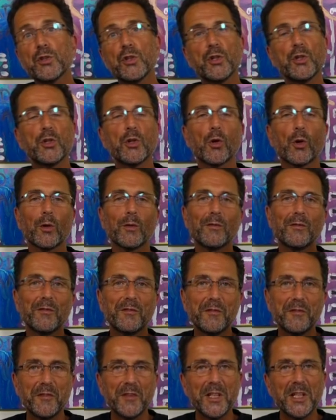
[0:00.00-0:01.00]
to your
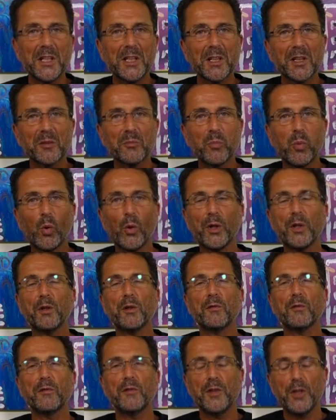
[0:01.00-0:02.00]
vegan point
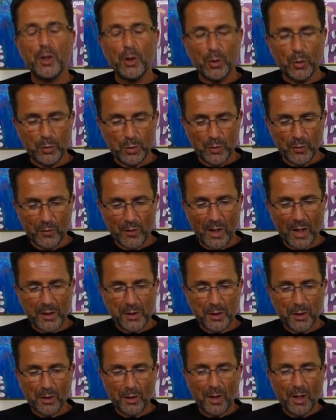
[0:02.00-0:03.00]
of view you've
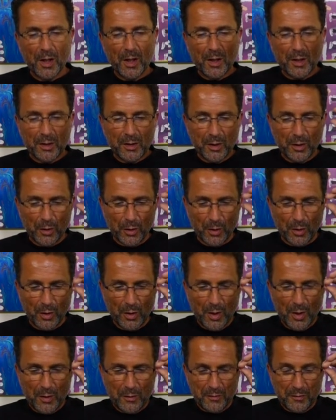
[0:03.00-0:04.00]
got your
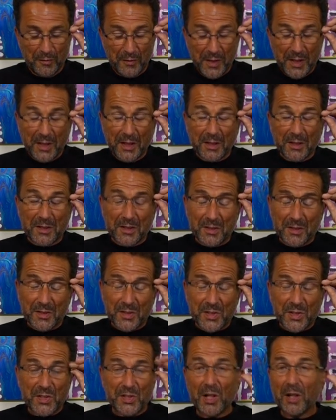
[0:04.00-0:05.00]
your vegan
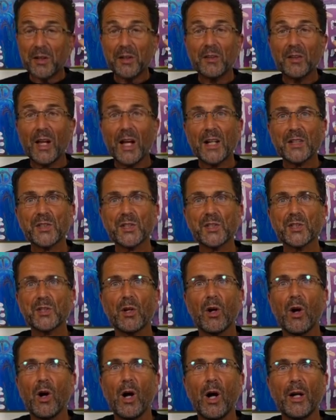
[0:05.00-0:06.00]
sunglasses
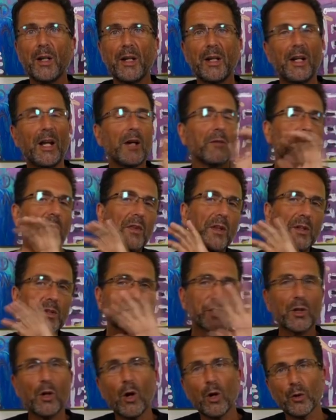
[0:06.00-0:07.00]
on, and everything
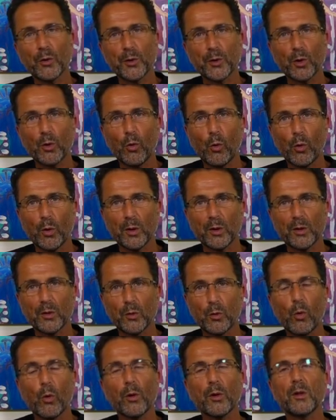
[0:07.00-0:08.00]
is colored
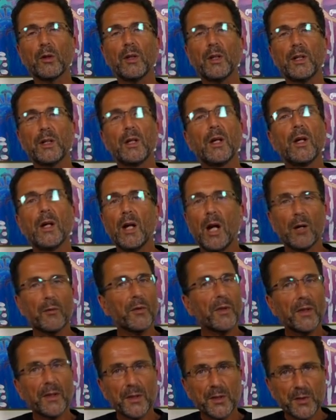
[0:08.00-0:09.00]
accordingly.
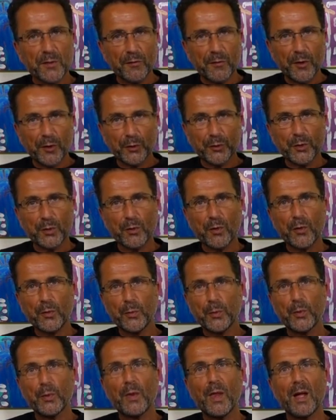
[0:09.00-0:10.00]
Everything gets filtered
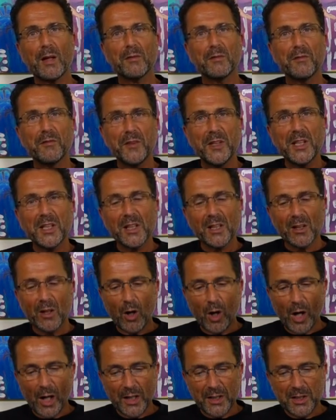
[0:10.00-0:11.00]
through that vegan
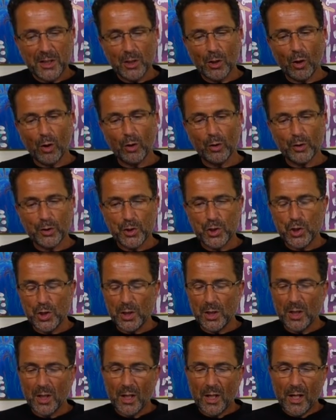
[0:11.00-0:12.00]

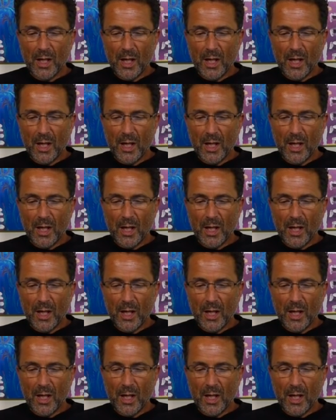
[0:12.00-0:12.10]
ideology.